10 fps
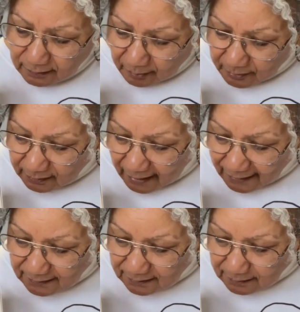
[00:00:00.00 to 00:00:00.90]
I mean,
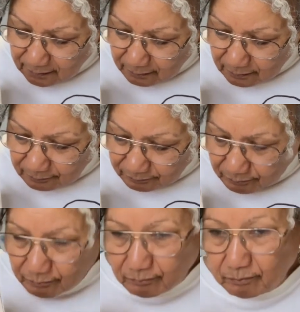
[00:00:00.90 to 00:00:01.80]
that's
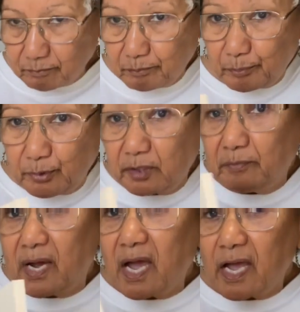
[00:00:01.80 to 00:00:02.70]
pretty
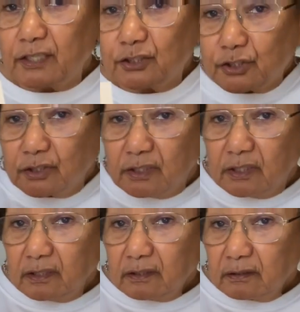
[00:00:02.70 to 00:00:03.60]
much
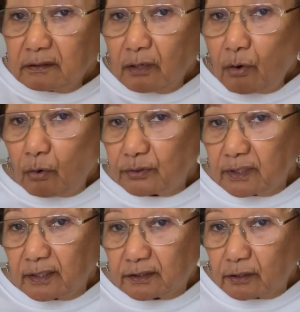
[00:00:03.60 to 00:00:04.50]
the whole
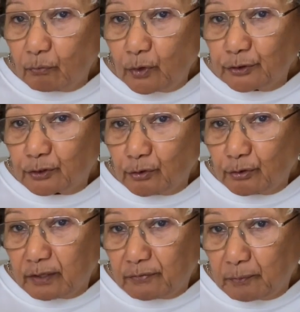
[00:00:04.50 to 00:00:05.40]

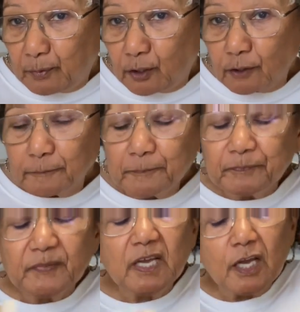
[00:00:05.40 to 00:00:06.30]
1/3 of the book.
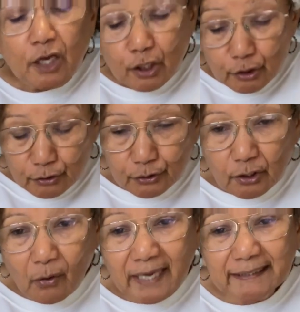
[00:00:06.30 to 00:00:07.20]

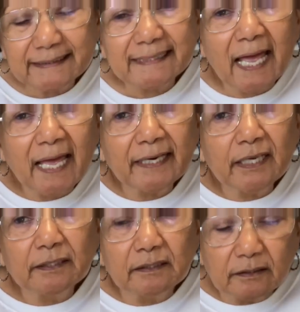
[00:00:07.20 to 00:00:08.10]
So I
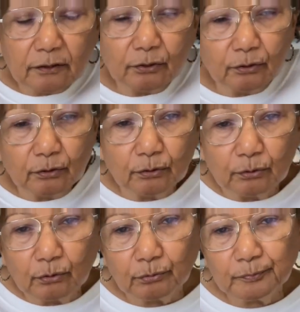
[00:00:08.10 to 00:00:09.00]
decided
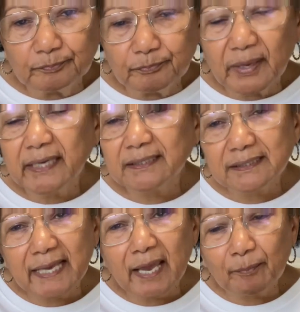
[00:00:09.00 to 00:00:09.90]
to make a
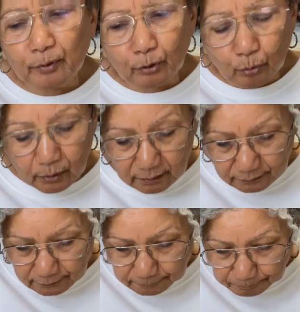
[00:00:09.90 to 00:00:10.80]
sampler quilt.